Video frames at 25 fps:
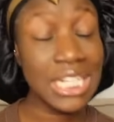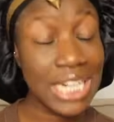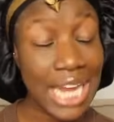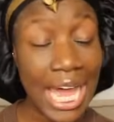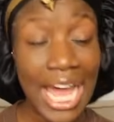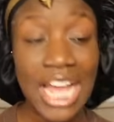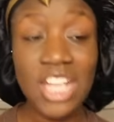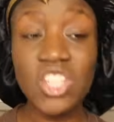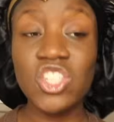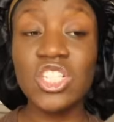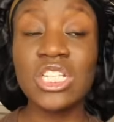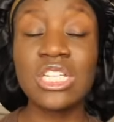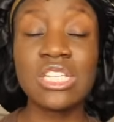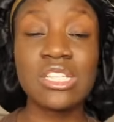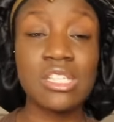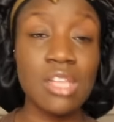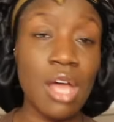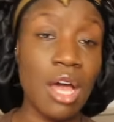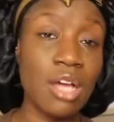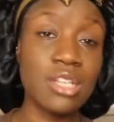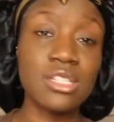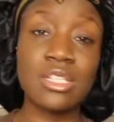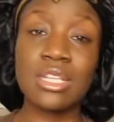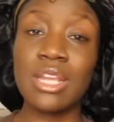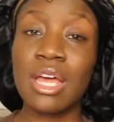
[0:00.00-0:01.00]
actually
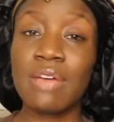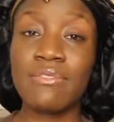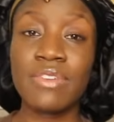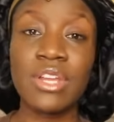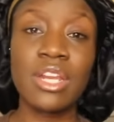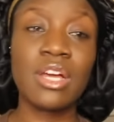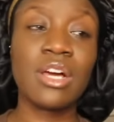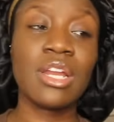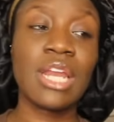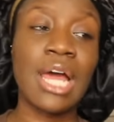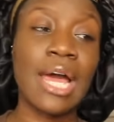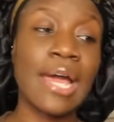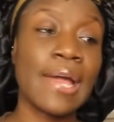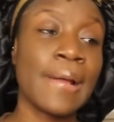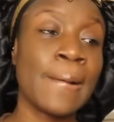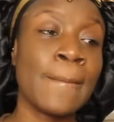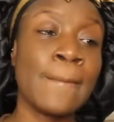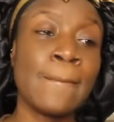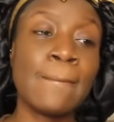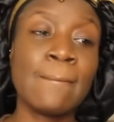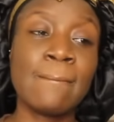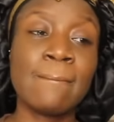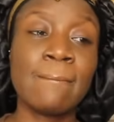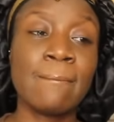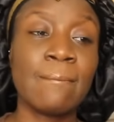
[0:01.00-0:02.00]
sucks in that villa. Like,
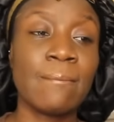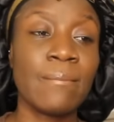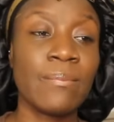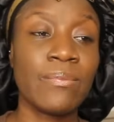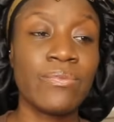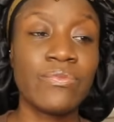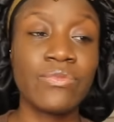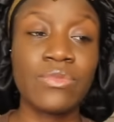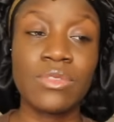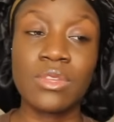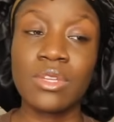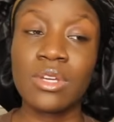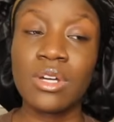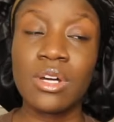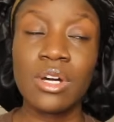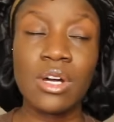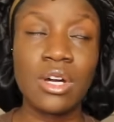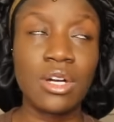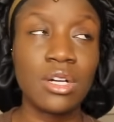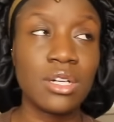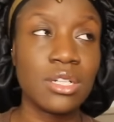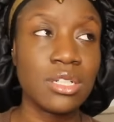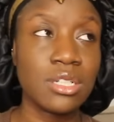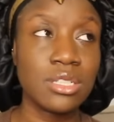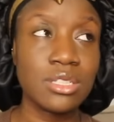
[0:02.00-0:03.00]

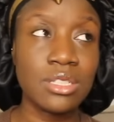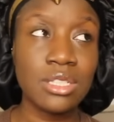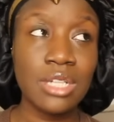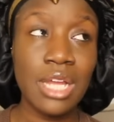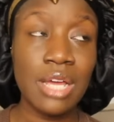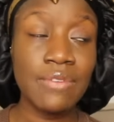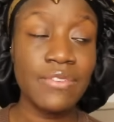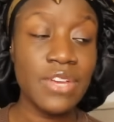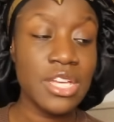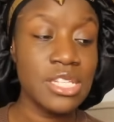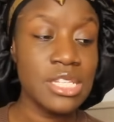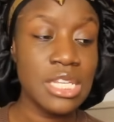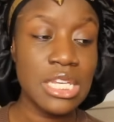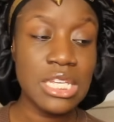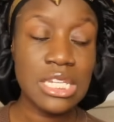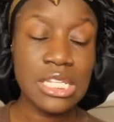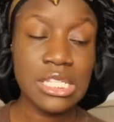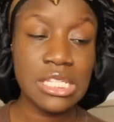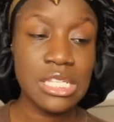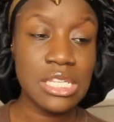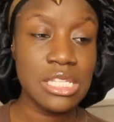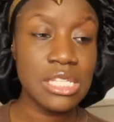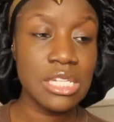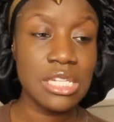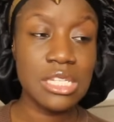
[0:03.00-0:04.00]
the diversity
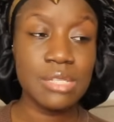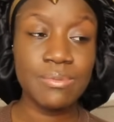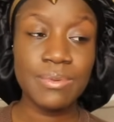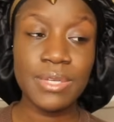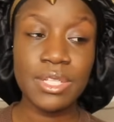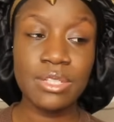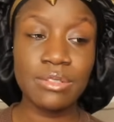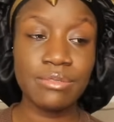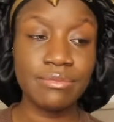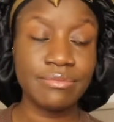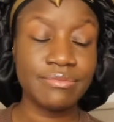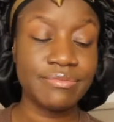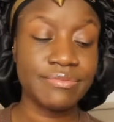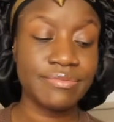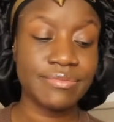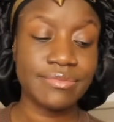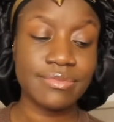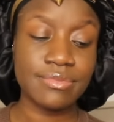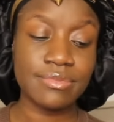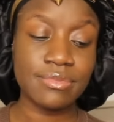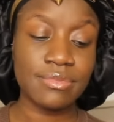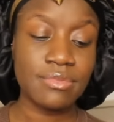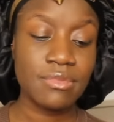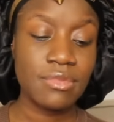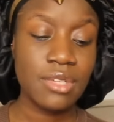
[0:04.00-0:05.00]
this season has been
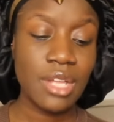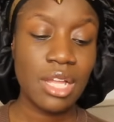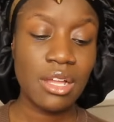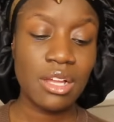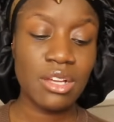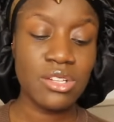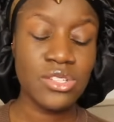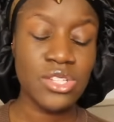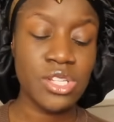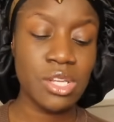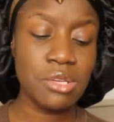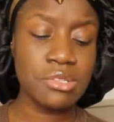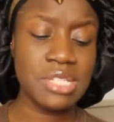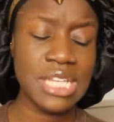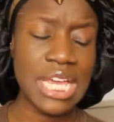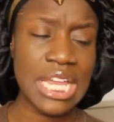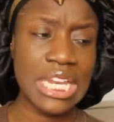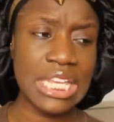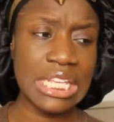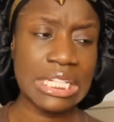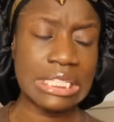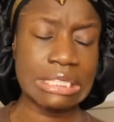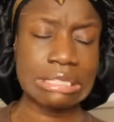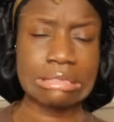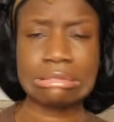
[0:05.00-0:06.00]
so
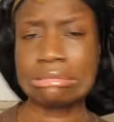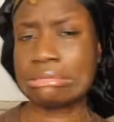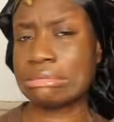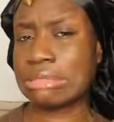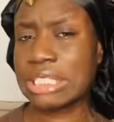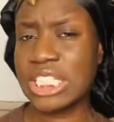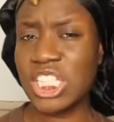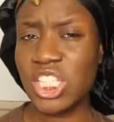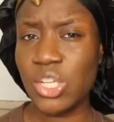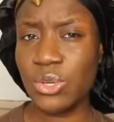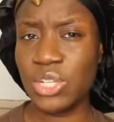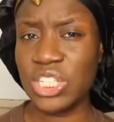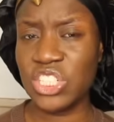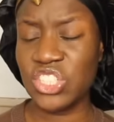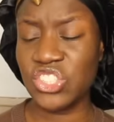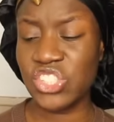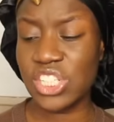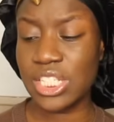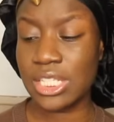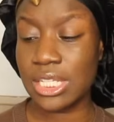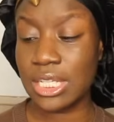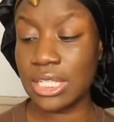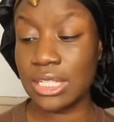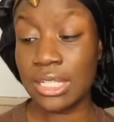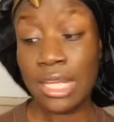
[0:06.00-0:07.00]
telling and so
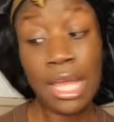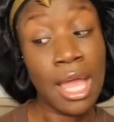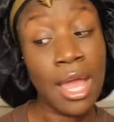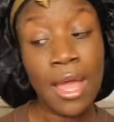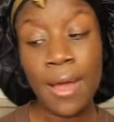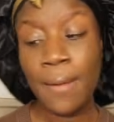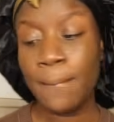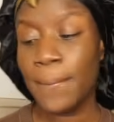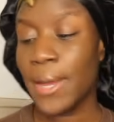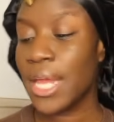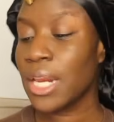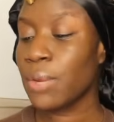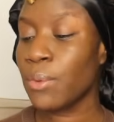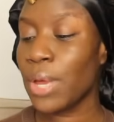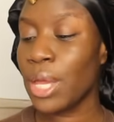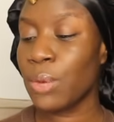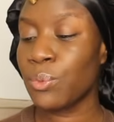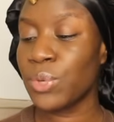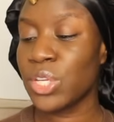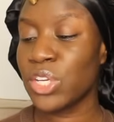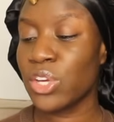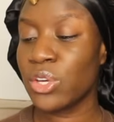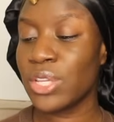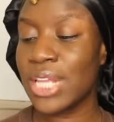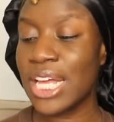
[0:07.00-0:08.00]
interesting. But anyway,
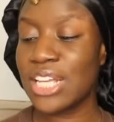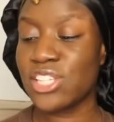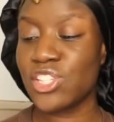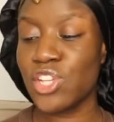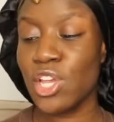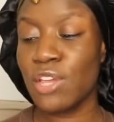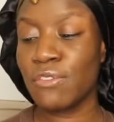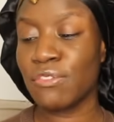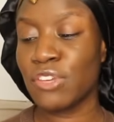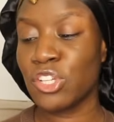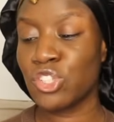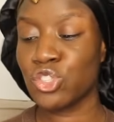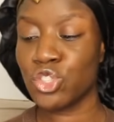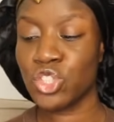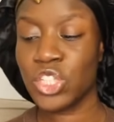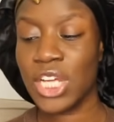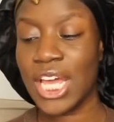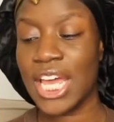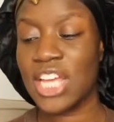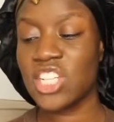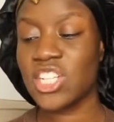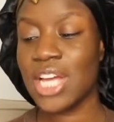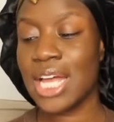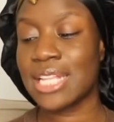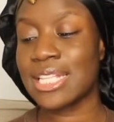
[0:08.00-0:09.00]
we know that Sophie and Georgia
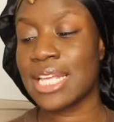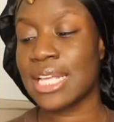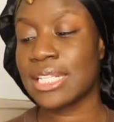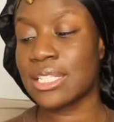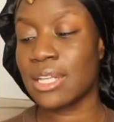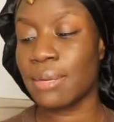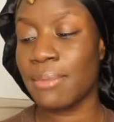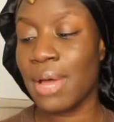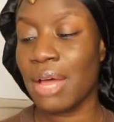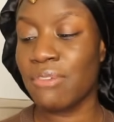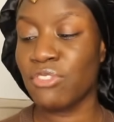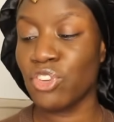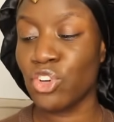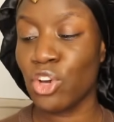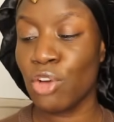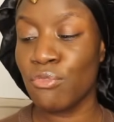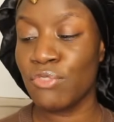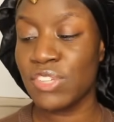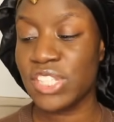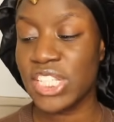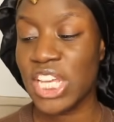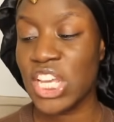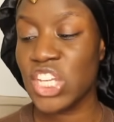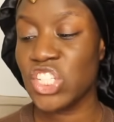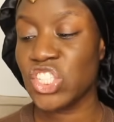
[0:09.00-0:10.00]
H ended up having a
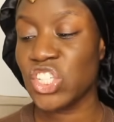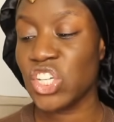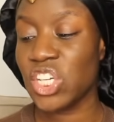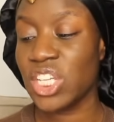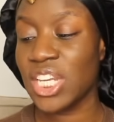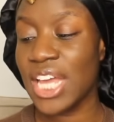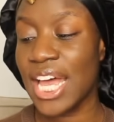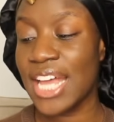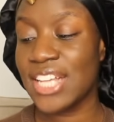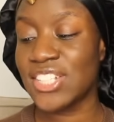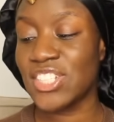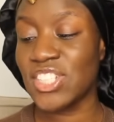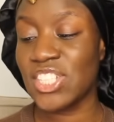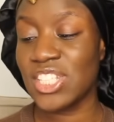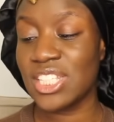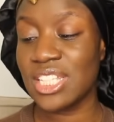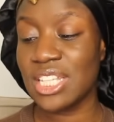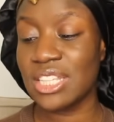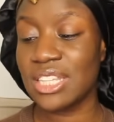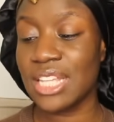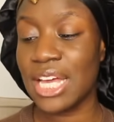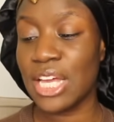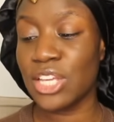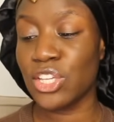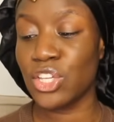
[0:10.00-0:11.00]
conversation, and she
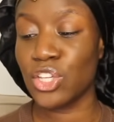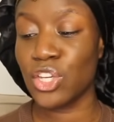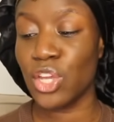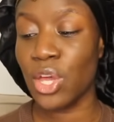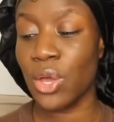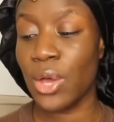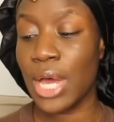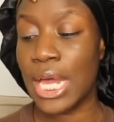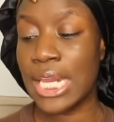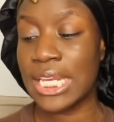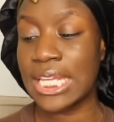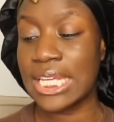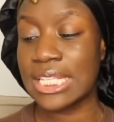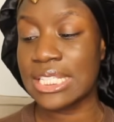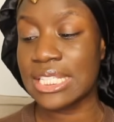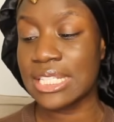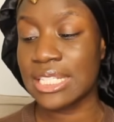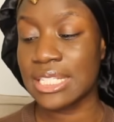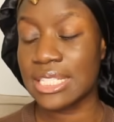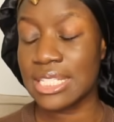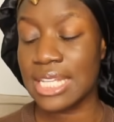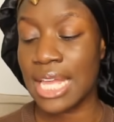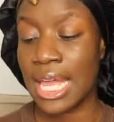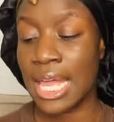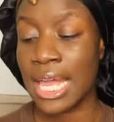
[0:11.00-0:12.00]
said that, you know, at the end of
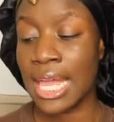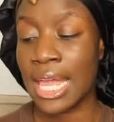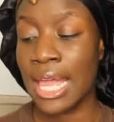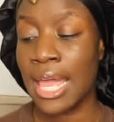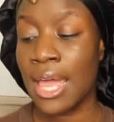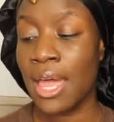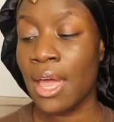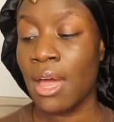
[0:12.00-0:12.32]
the day,